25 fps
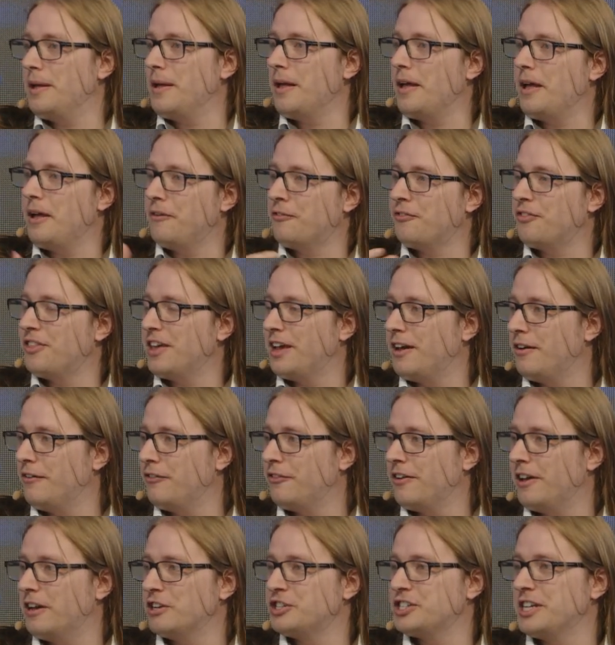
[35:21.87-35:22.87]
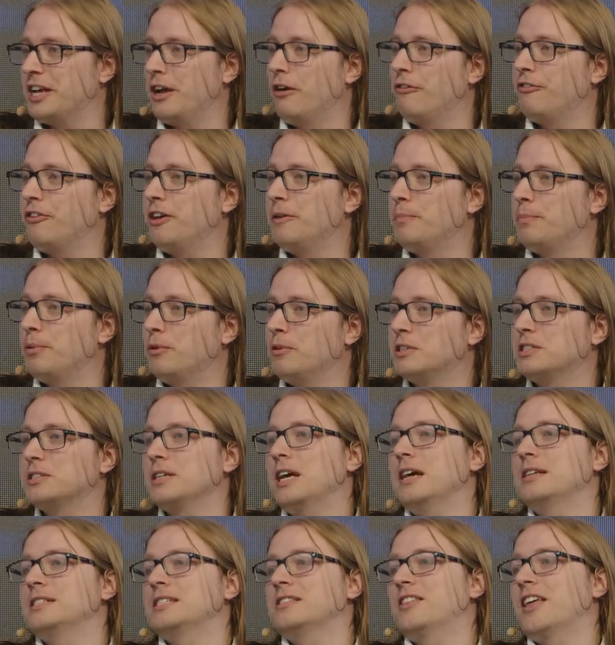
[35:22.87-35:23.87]
have their fair share of input
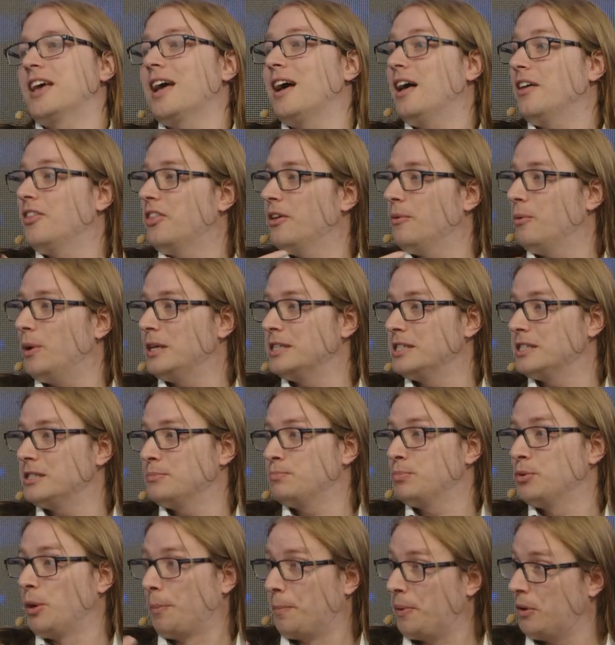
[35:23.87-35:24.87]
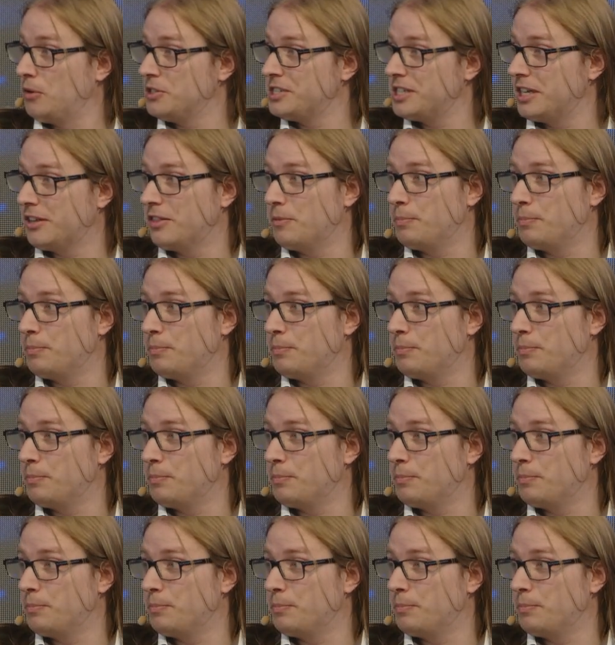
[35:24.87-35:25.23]
as they are the ones proposing